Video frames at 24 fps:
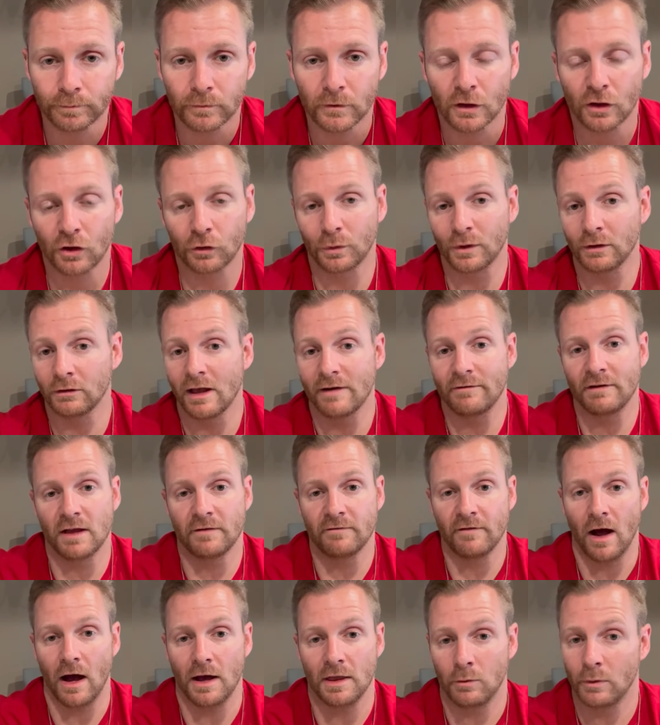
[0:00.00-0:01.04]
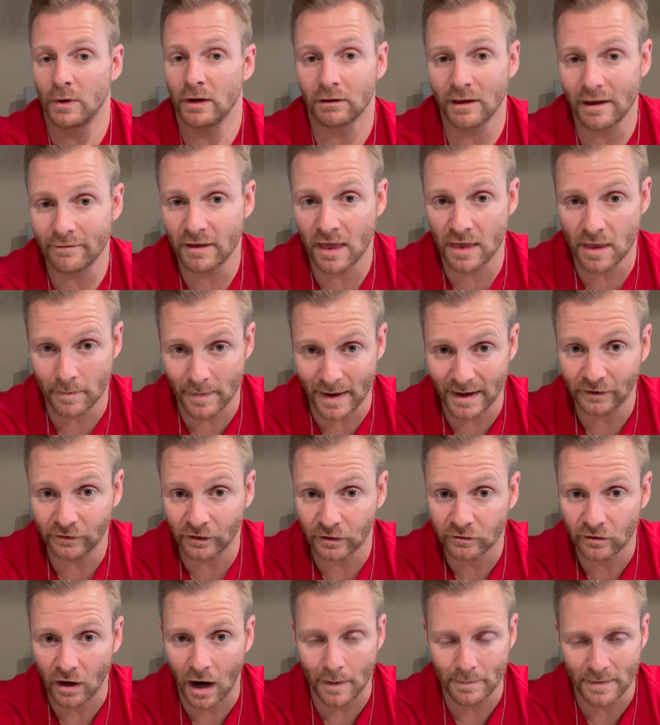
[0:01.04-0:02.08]
Because we live in a, and we live in an
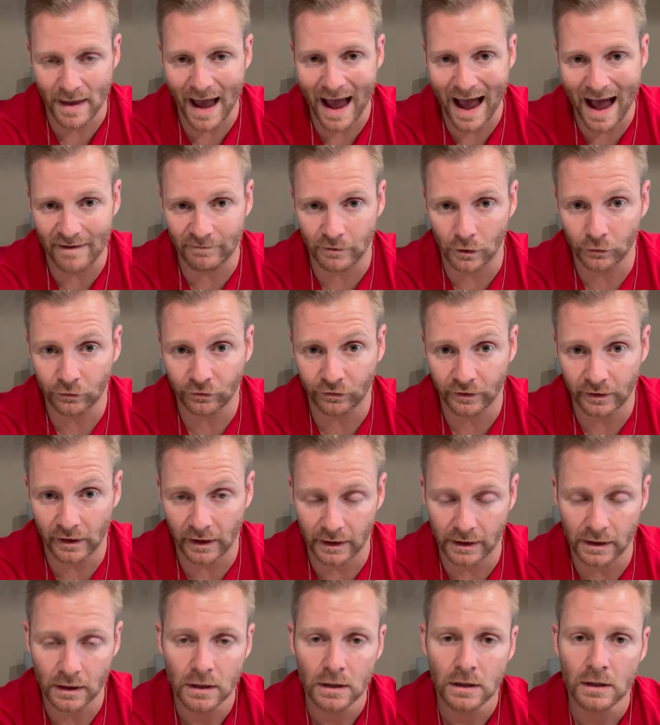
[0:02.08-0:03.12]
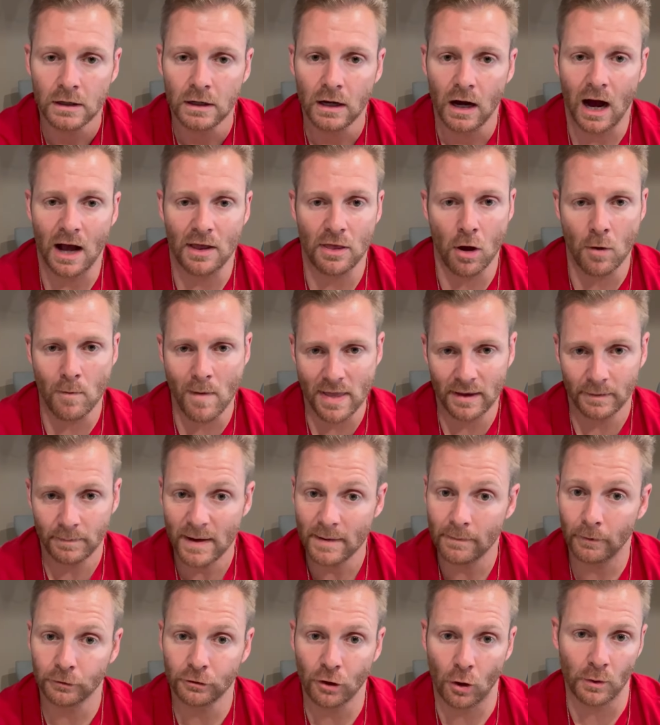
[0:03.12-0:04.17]
amazing time to have OCD. I know many
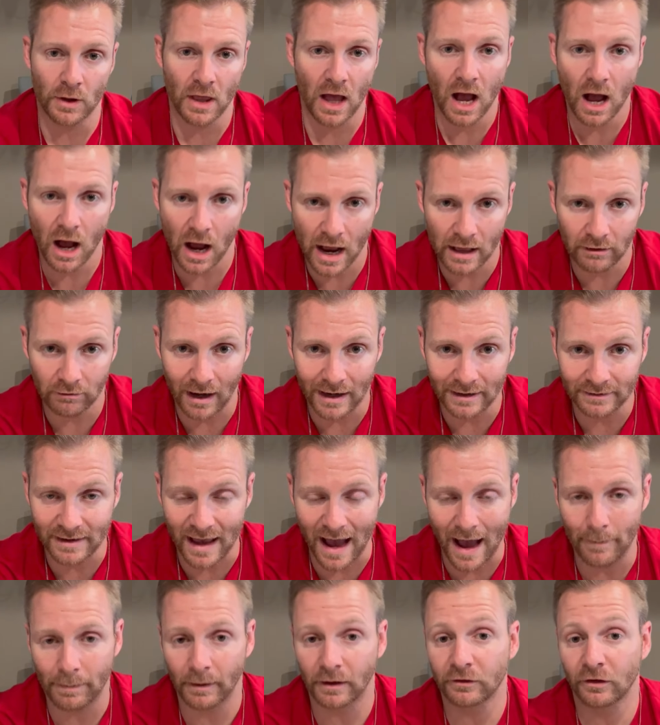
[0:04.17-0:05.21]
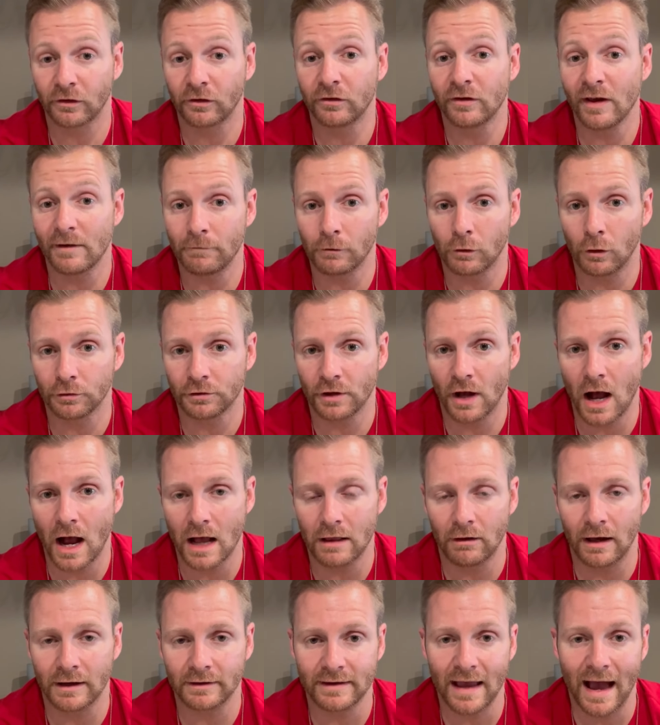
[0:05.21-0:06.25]
people don't want to highlight that because it's difficult to
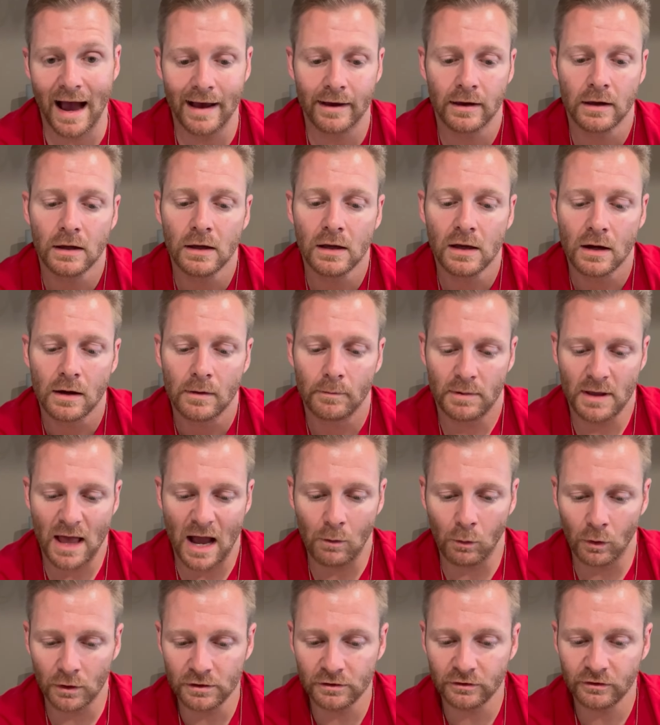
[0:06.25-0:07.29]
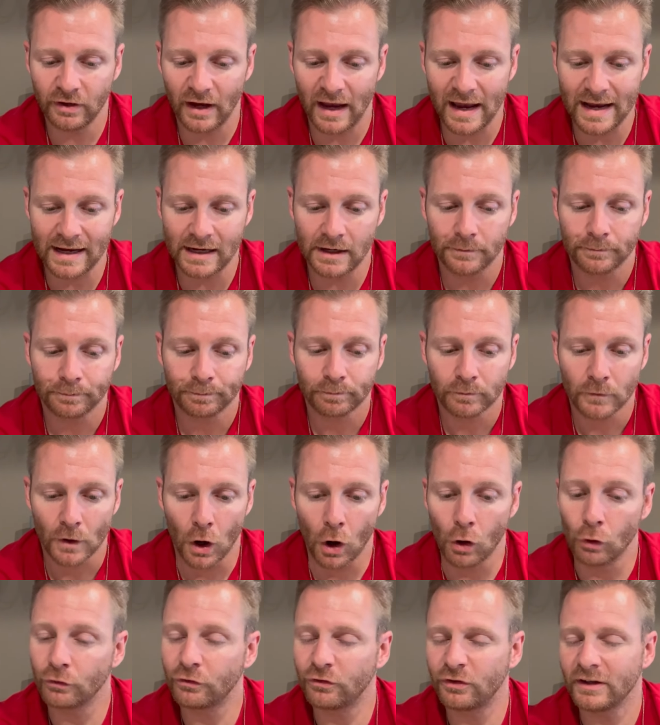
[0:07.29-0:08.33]
highlight that, but I wouldn't take
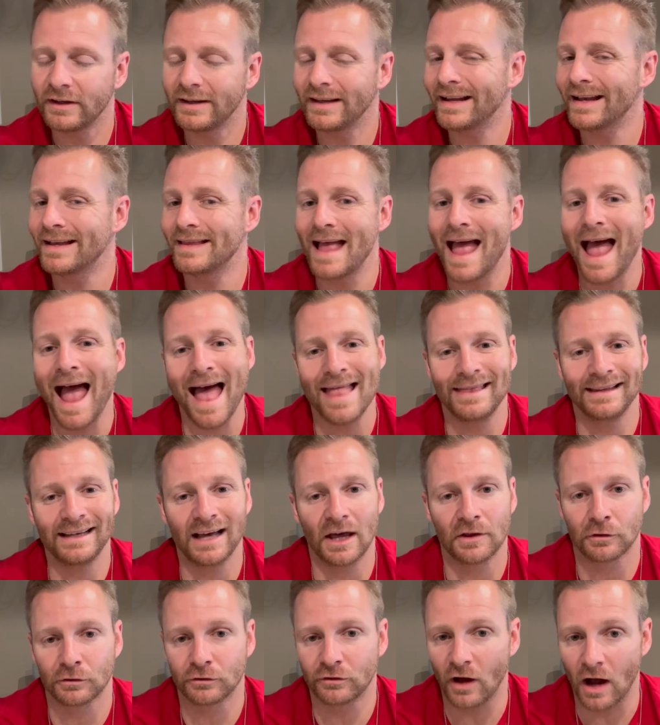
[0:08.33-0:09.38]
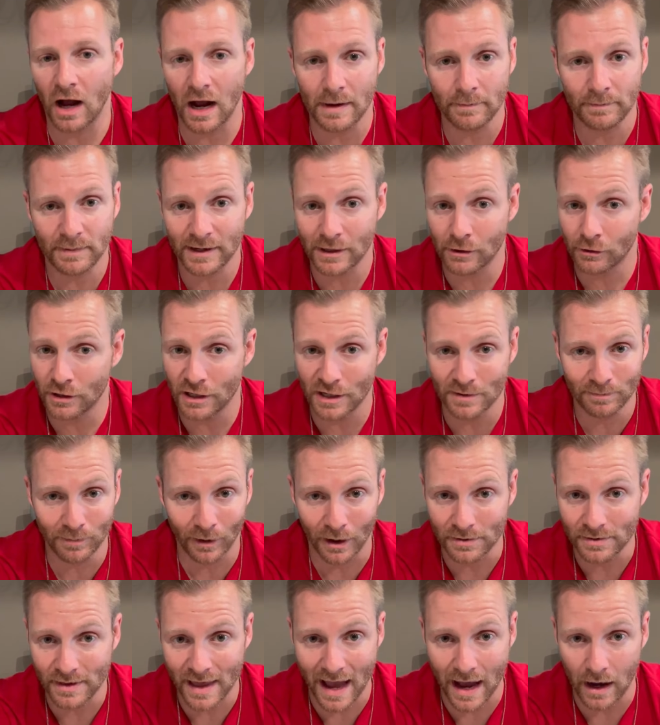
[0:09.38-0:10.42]
OCD in any other time period
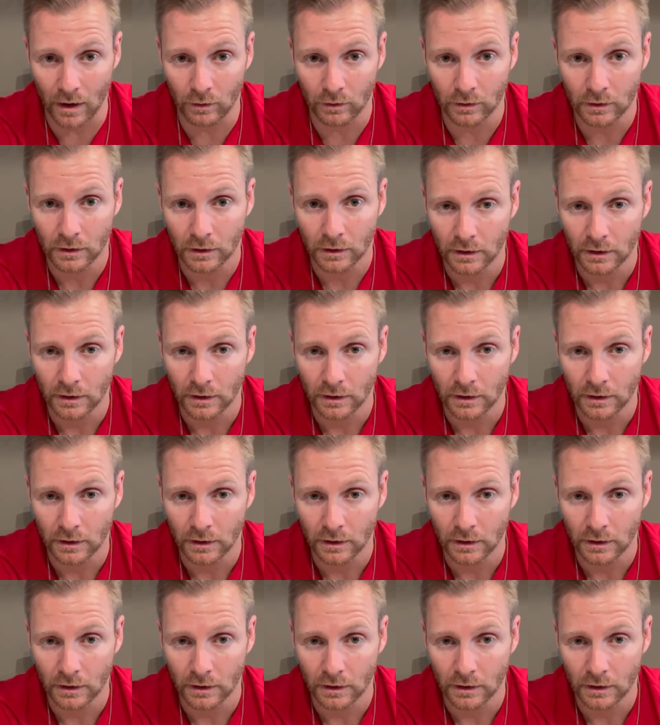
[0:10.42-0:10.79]
but now.